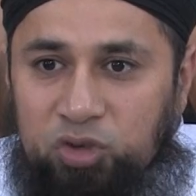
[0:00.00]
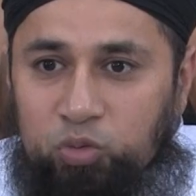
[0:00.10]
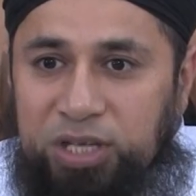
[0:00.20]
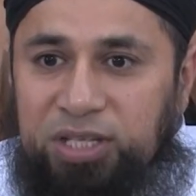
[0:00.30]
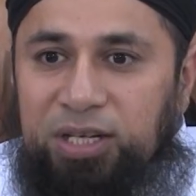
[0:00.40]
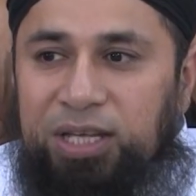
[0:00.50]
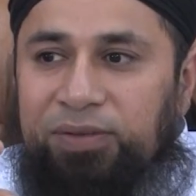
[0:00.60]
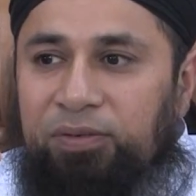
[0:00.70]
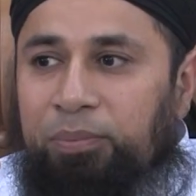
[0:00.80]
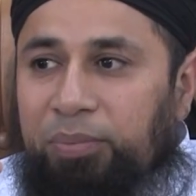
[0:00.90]
just recently
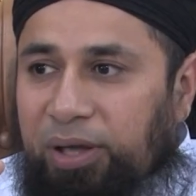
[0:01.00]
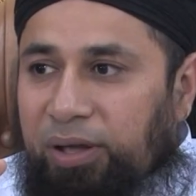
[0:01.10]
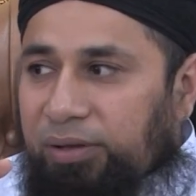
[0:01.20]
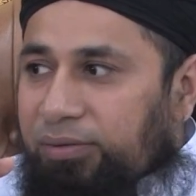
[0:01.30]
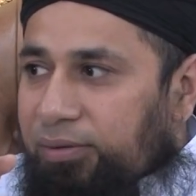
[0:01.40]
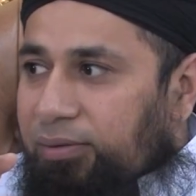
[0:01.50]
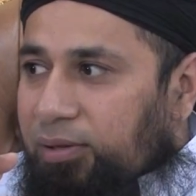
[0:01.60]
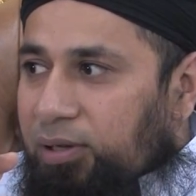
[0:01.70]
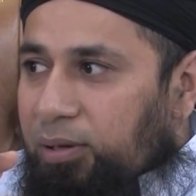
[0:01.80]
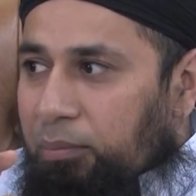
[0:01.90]
given birth.
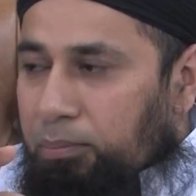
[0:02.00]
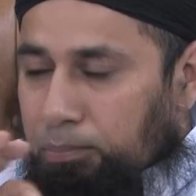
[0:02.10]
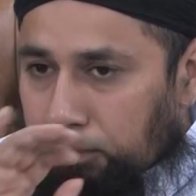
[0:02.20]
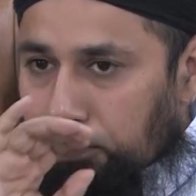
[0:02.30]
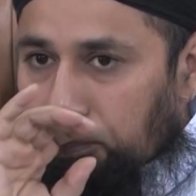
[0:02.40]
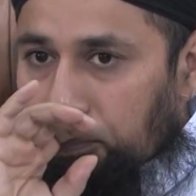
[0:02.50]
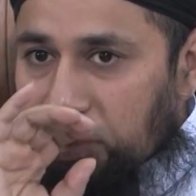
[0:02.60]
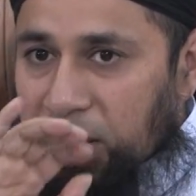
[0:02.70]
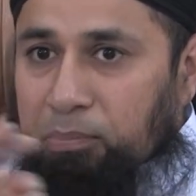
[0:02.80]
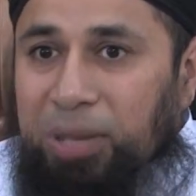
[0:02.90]

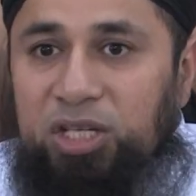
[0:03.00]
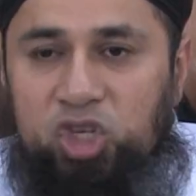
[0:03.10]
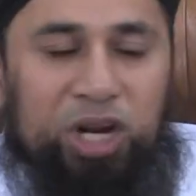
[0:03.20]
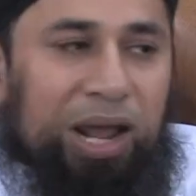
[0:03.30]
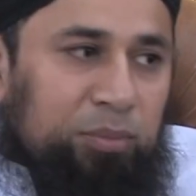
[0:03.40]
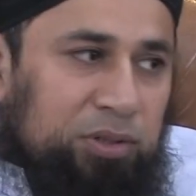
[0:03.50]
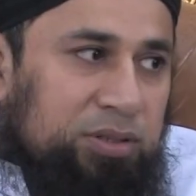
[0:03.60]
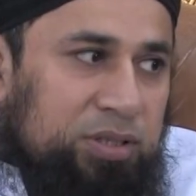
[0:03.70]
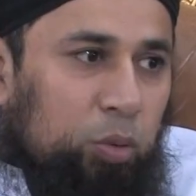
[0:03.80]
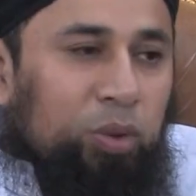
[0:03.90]
Milch
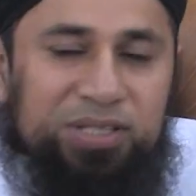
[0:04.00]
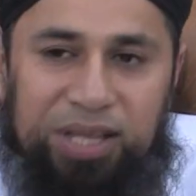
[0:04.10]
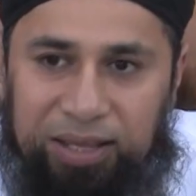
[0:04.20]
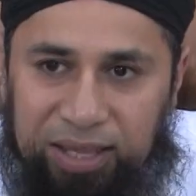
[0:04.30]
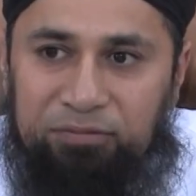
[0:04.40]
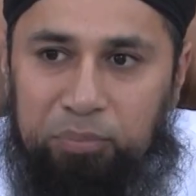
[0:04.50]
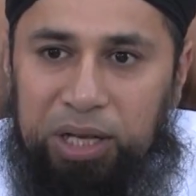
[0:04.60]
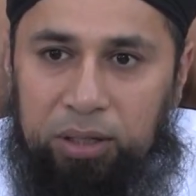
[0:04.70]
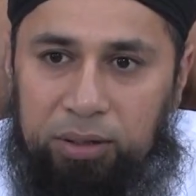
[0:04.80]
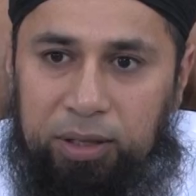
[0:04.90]
camels, the ones that give
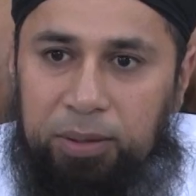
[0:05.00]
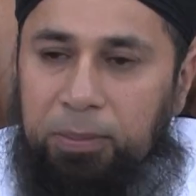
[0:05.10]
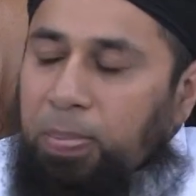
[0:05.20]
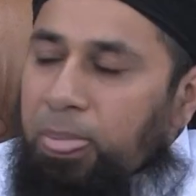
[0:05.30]
milk.